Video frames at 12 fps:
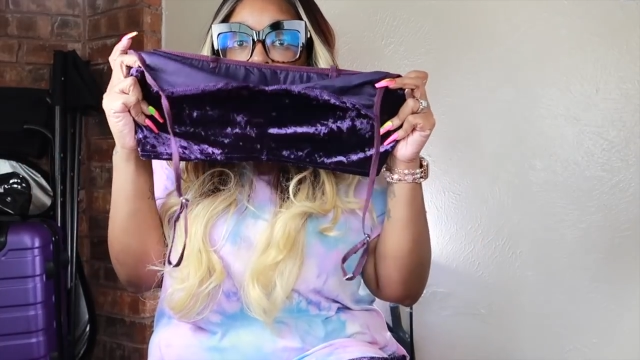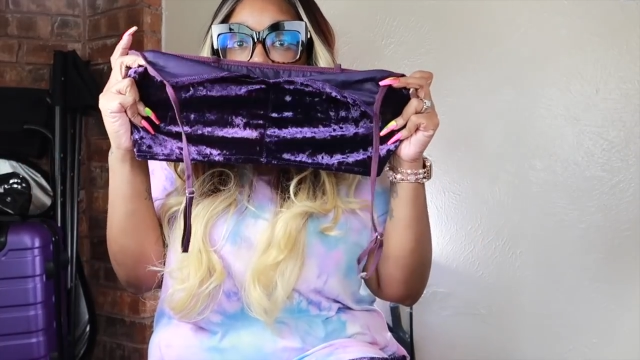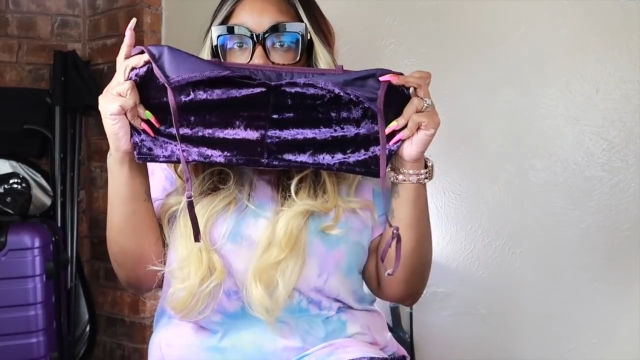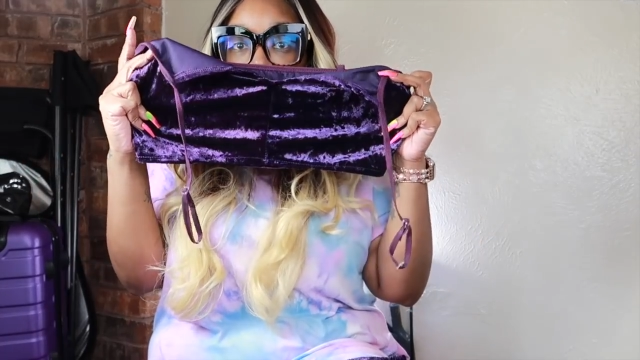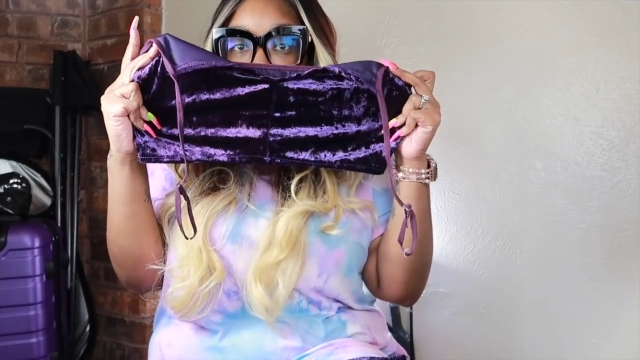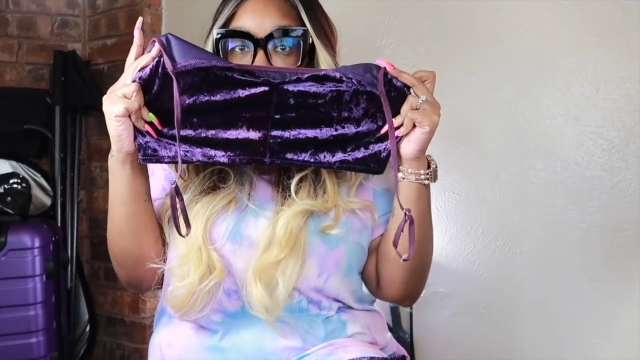
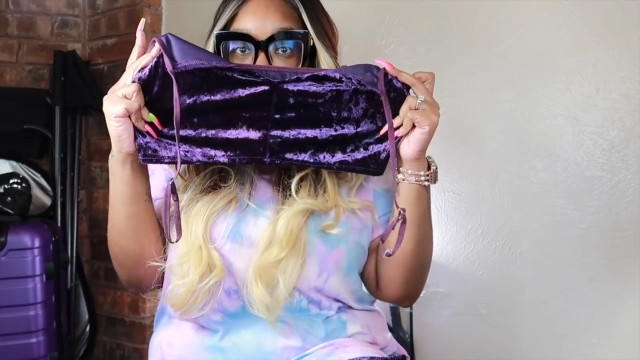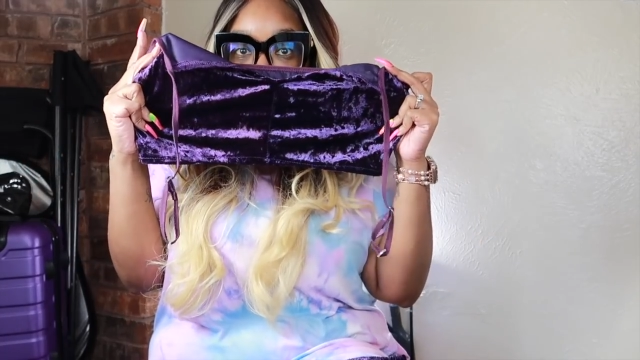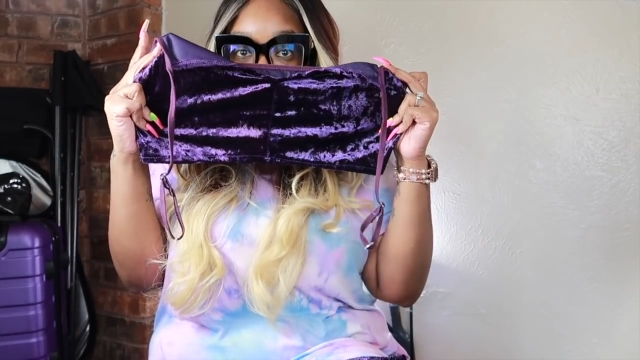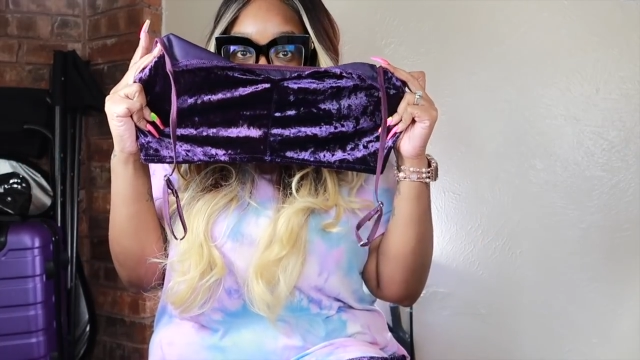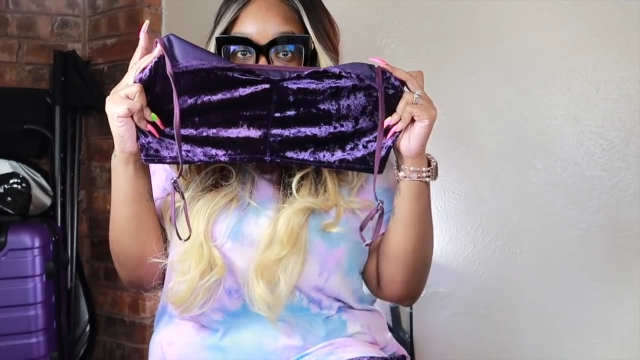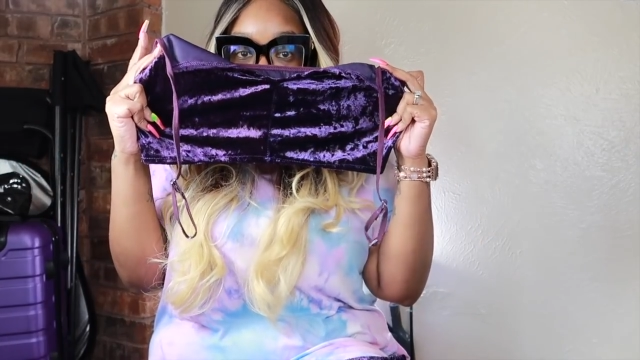this is
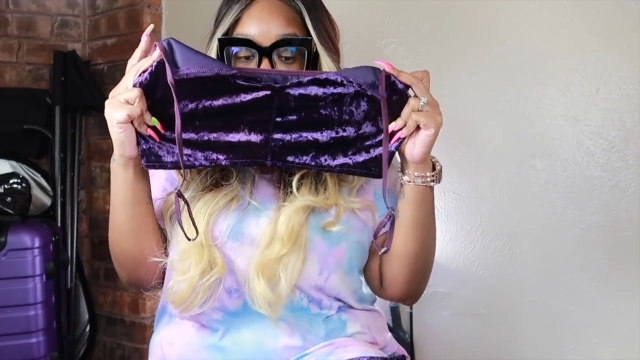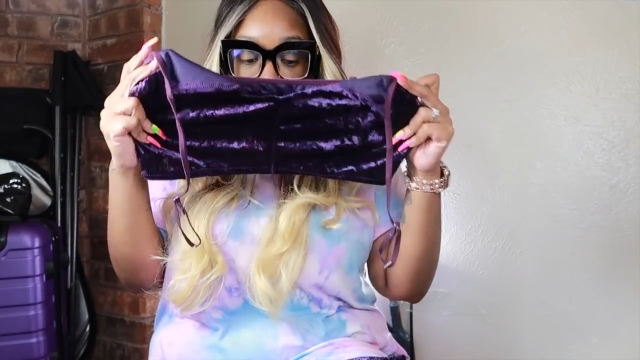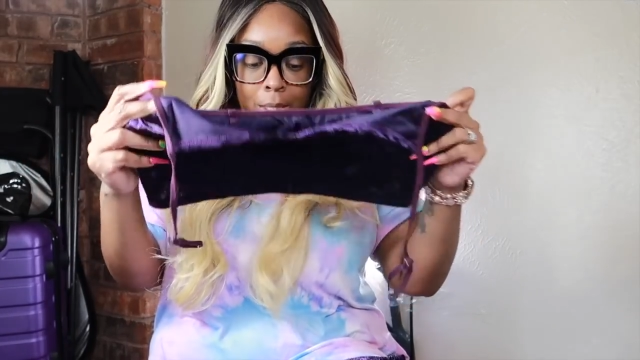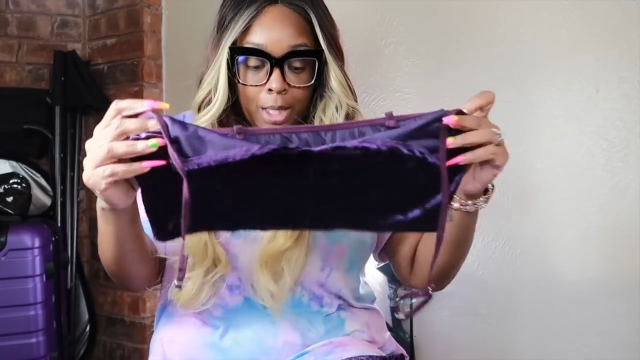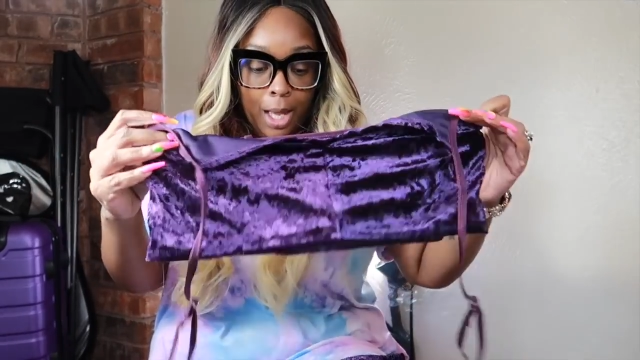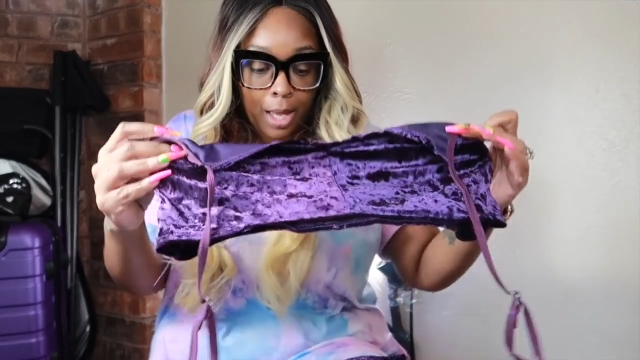real, real
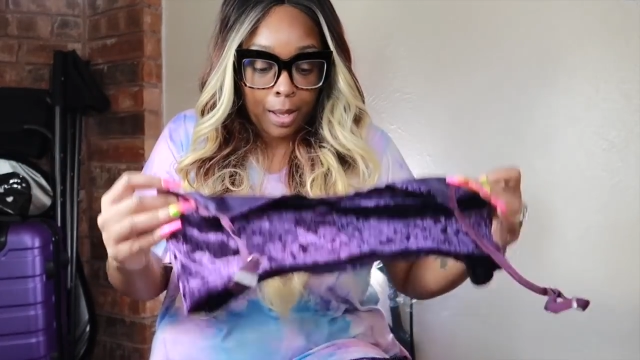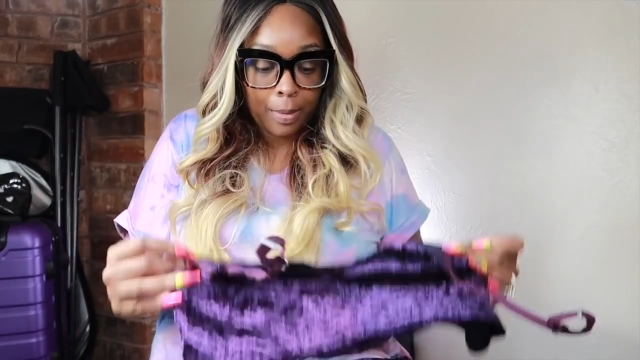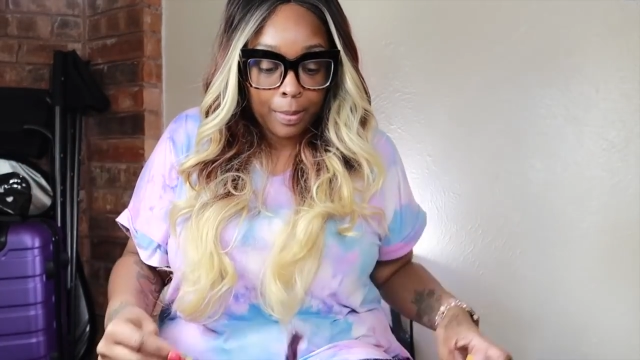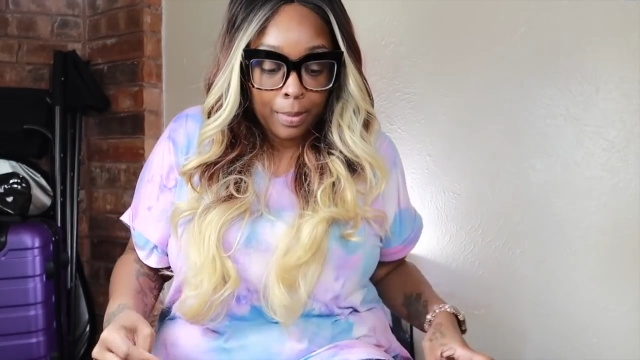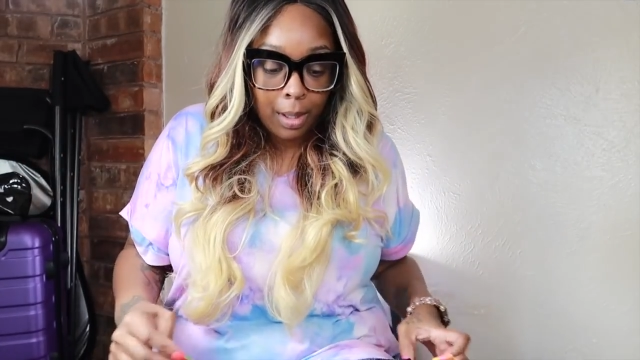bedtime.